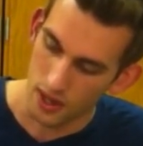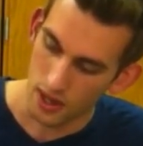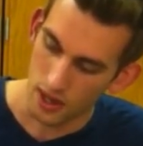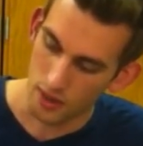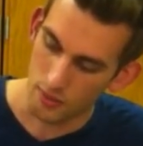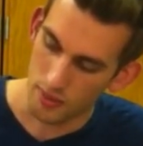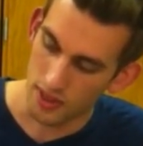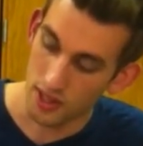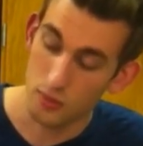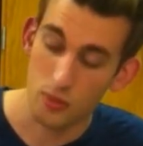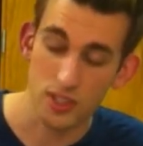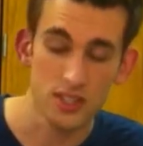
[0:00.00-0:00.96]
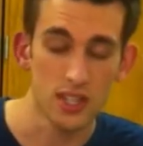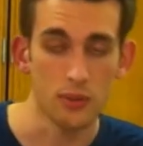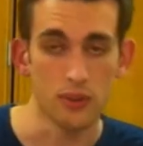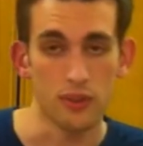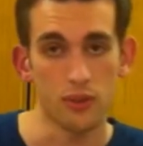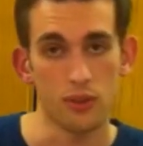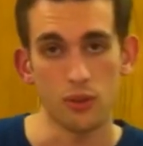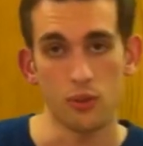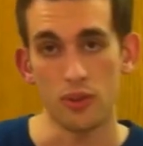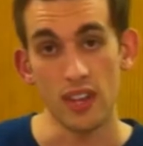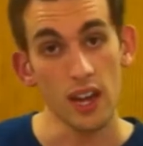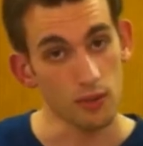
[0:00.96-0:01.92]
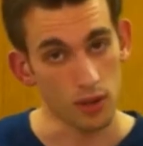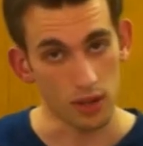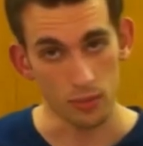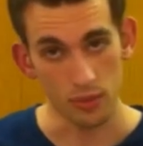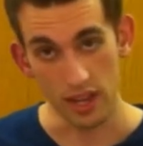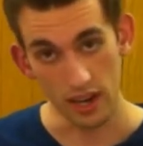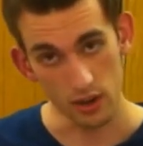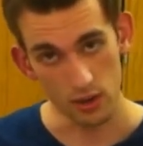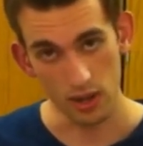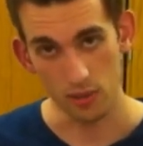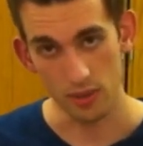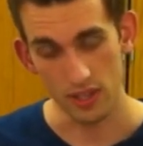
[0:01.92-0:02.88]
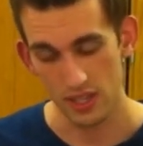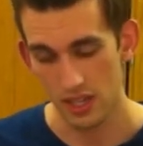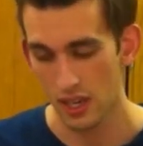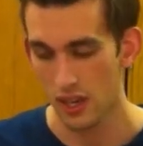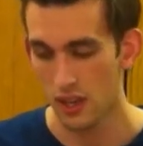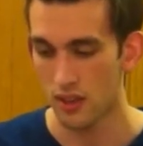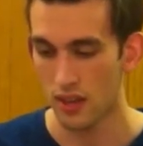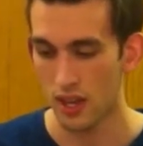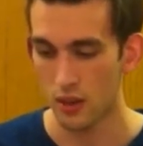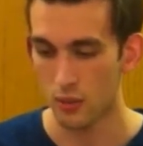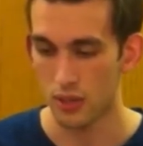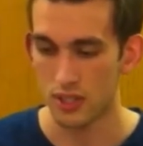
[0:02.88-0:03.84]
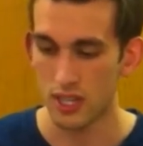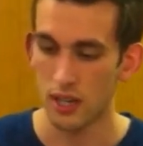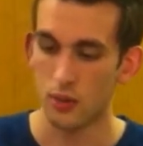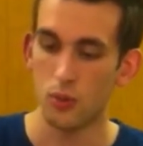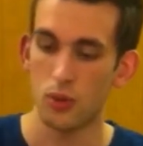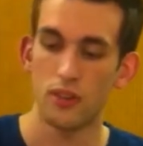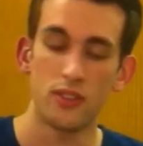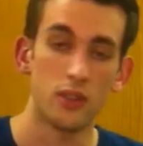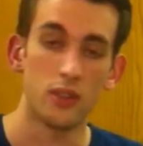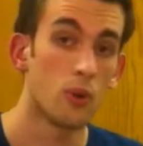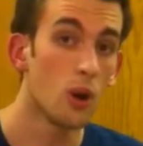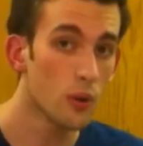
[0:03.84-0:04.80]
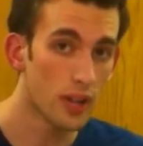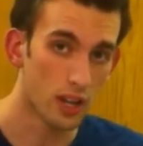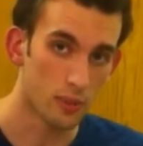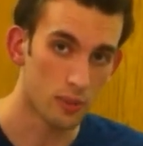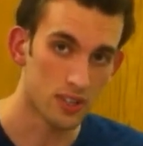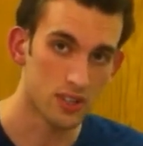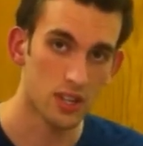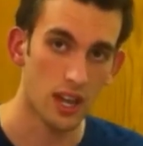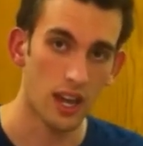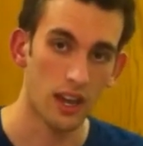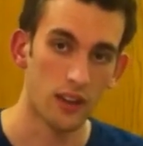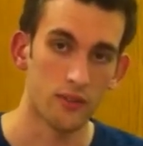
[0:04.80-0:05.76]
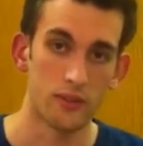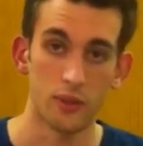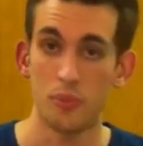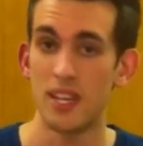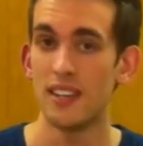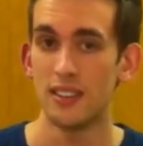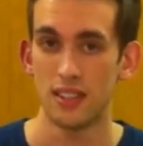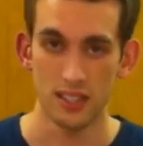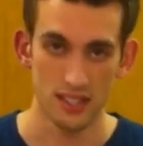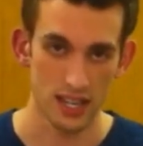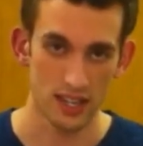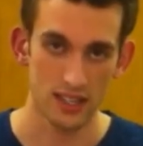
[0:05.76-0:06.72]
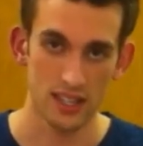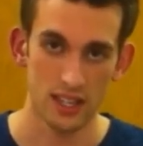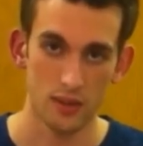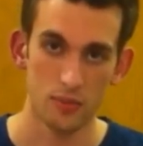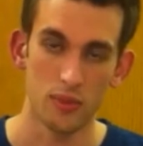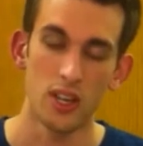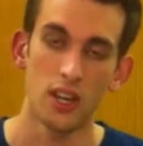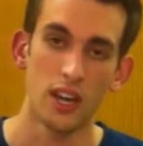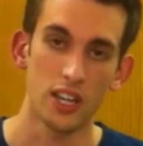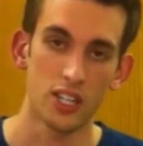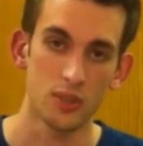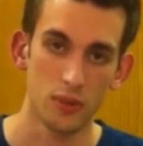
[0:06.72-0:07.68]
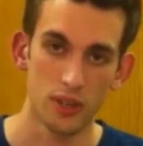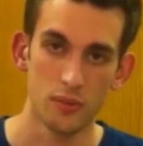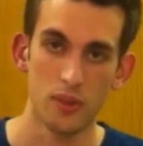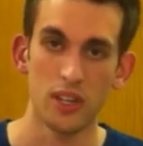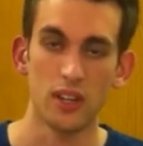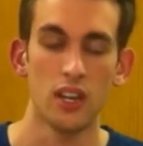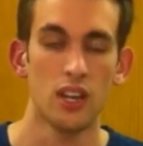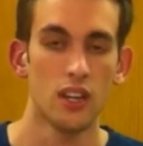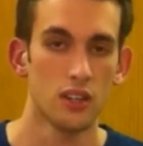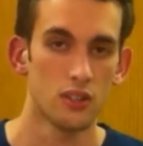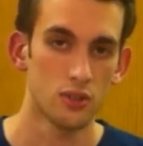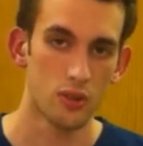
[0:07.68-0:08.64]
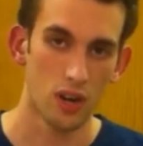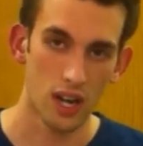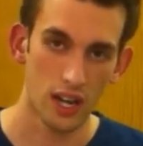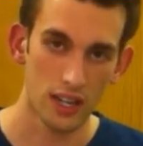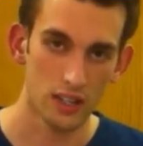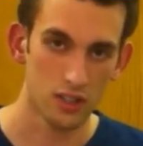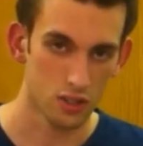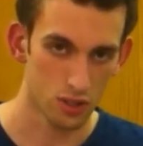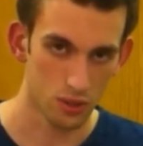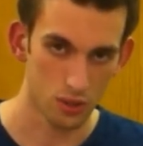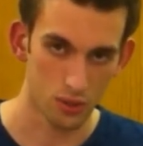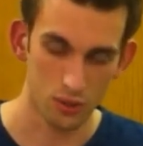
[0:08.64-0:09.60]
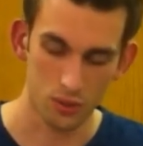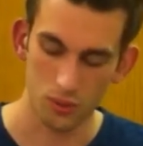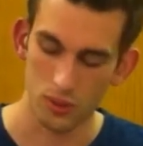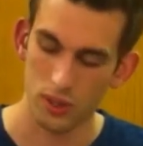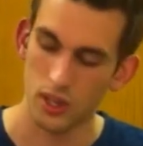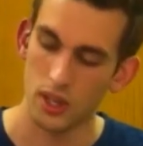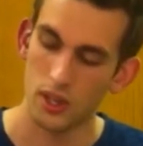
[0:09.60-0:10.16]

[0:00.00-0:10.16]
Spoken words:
And then once they were through with that run with the aero helmet, they would take one of the road helmets and repeat the exact same experiment, trying to